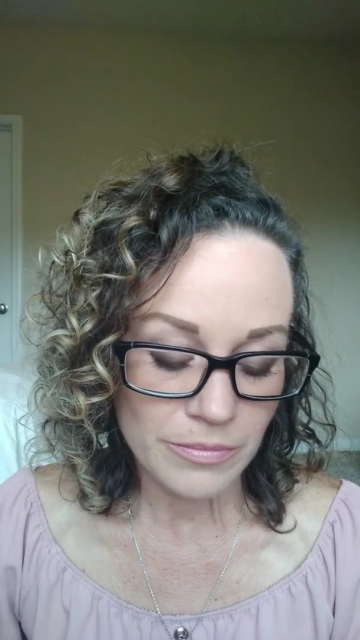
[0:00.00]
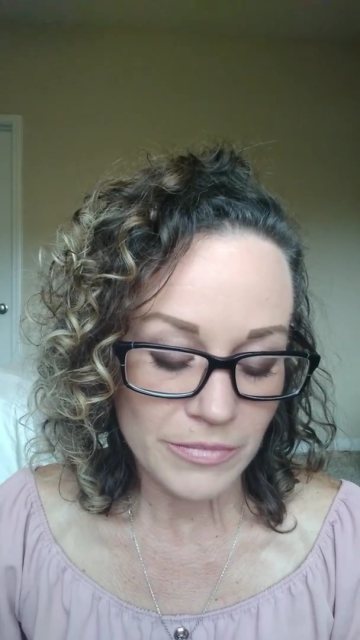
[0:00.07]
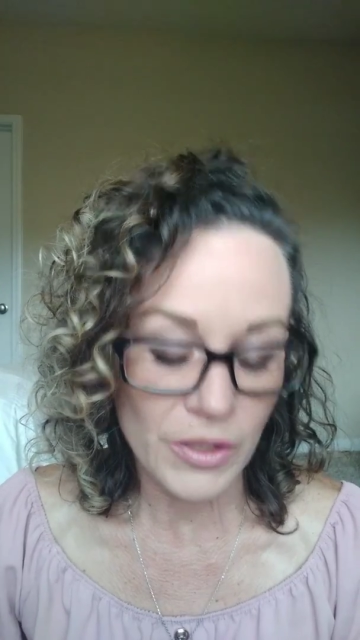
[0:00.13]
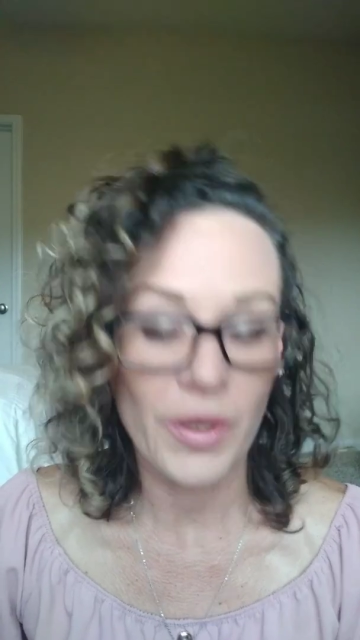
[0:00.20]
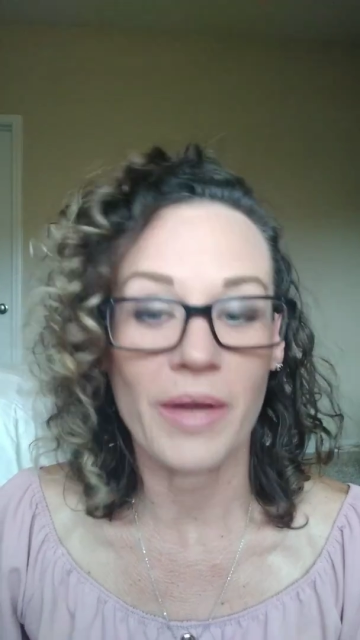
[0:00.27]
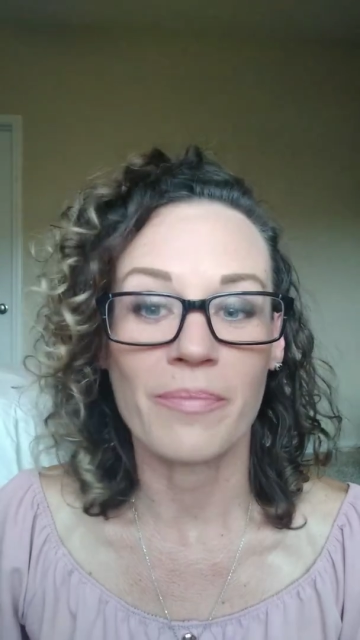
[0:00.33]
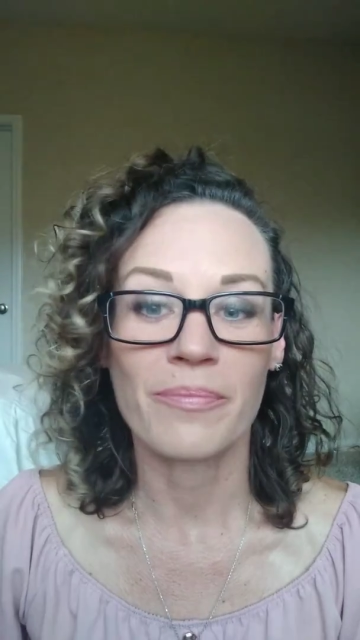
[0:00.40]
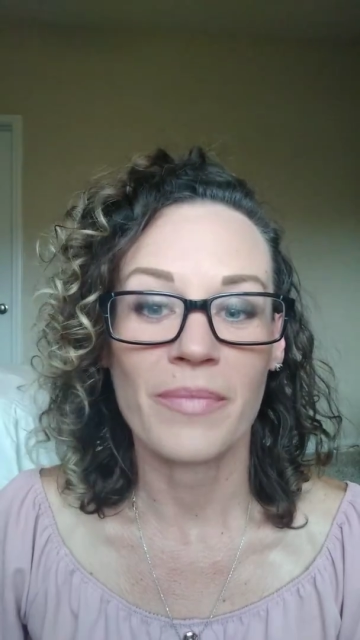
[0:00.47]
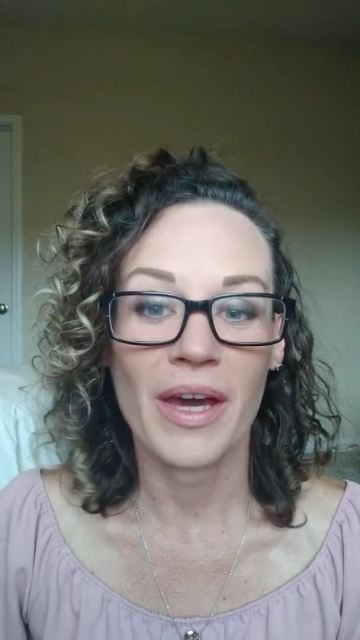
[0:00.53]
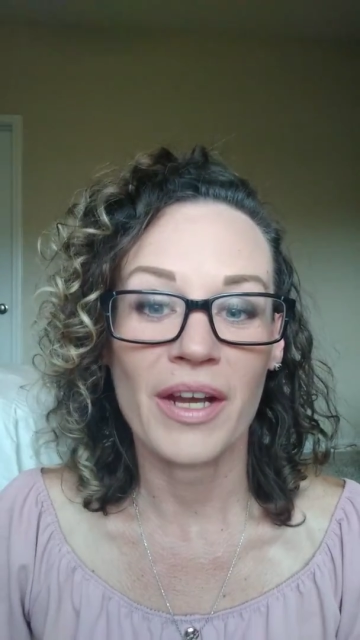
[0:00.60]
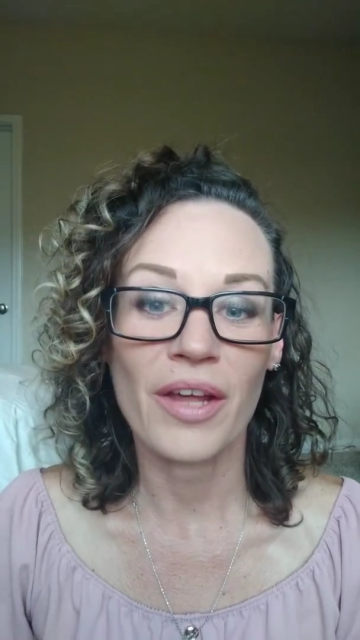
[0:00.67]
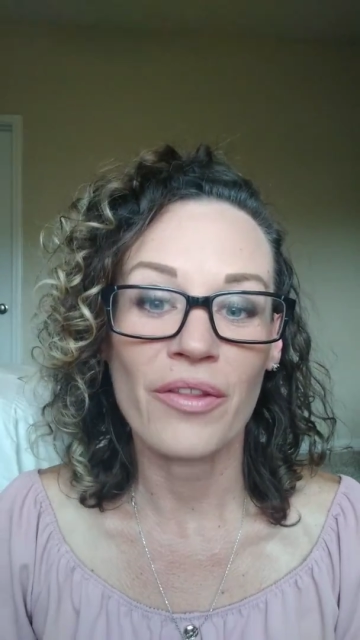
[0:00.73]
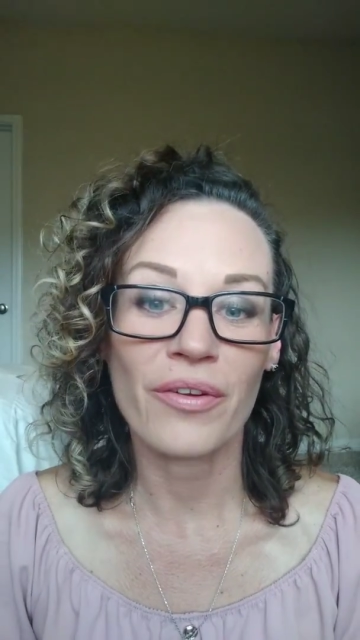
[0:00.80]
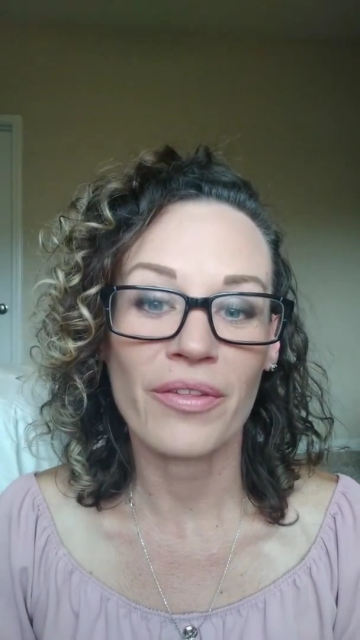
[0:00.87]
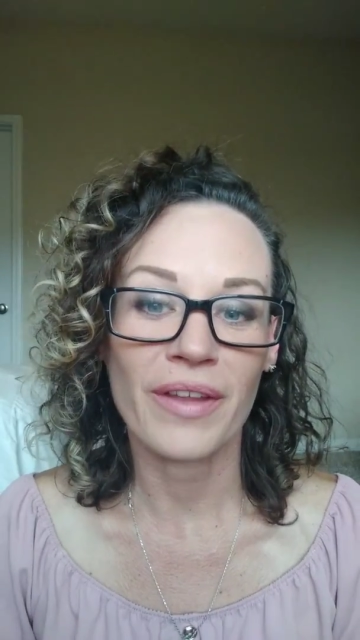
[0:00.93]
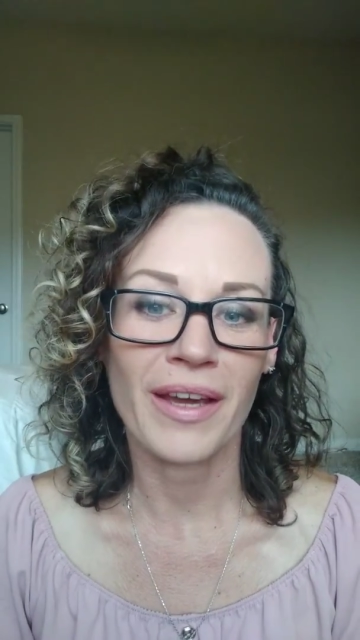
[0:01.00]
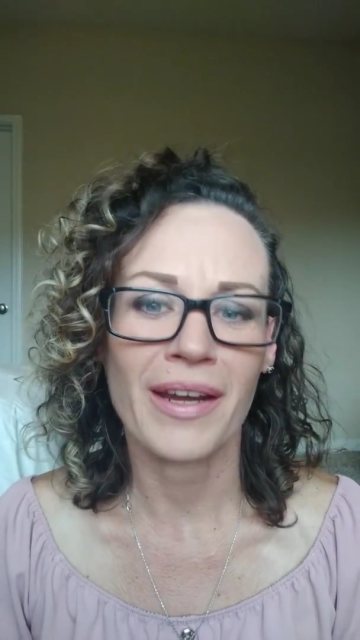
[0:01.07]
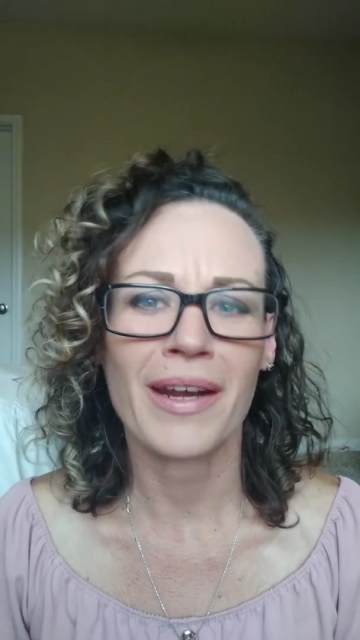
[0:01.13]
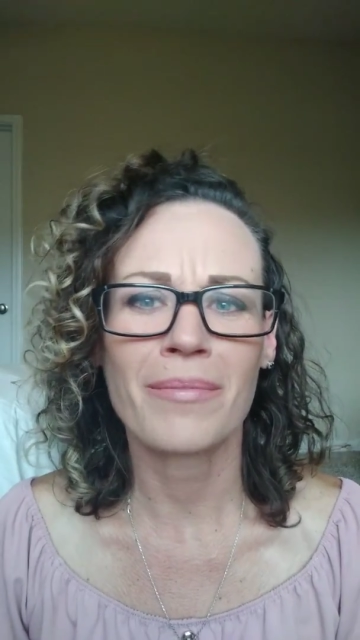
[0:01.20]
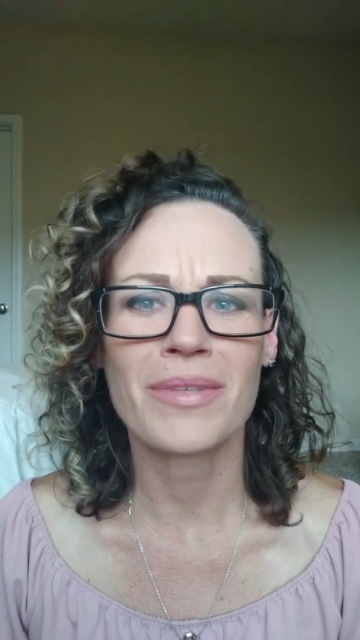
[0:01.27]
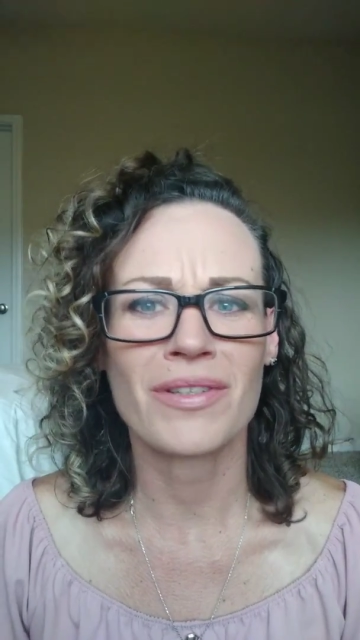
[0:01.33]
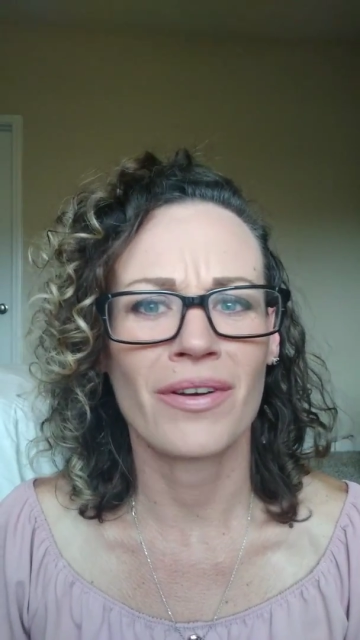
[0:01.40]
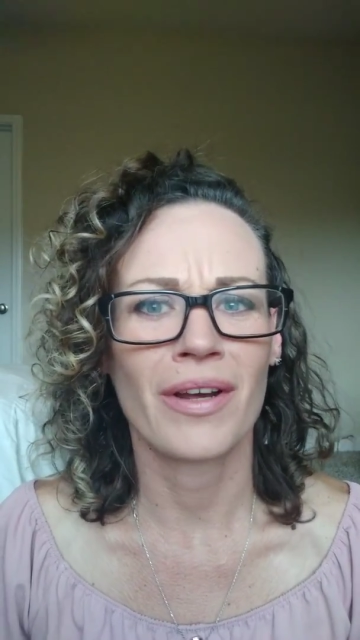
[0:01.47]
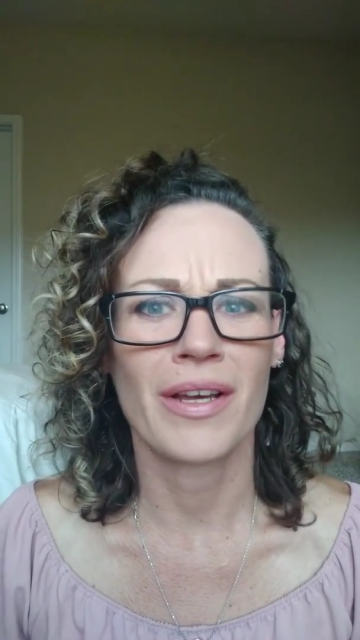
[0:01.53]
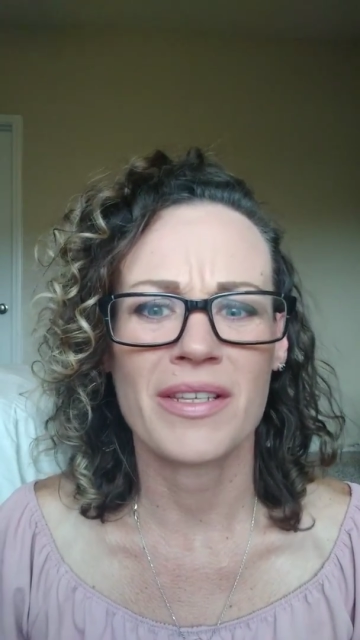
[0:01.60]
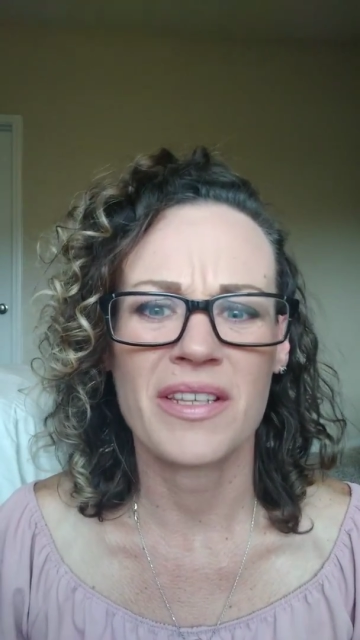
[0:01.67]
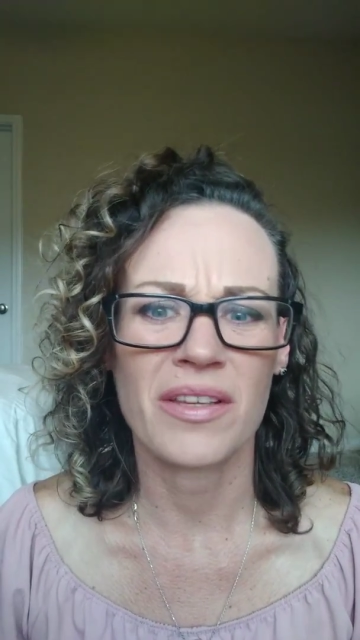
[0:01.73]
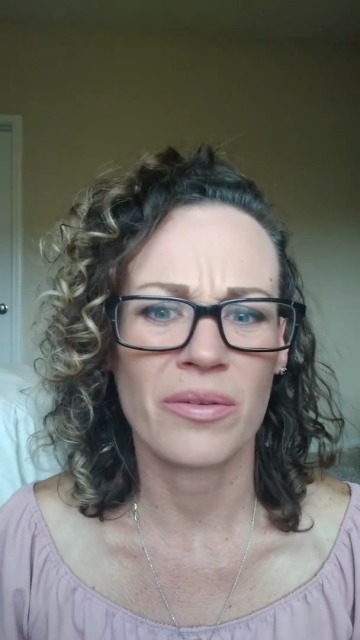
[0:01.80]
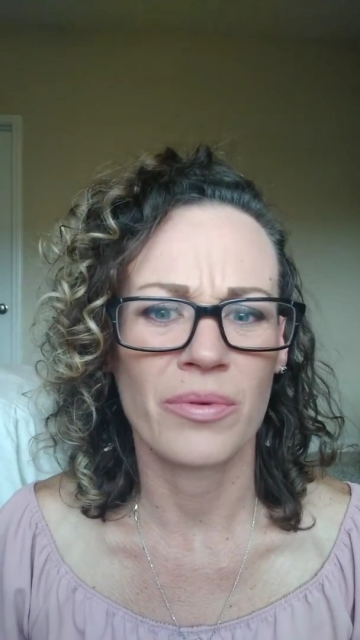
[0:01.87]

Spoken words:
Okay, another thing, and I'm sorry I say the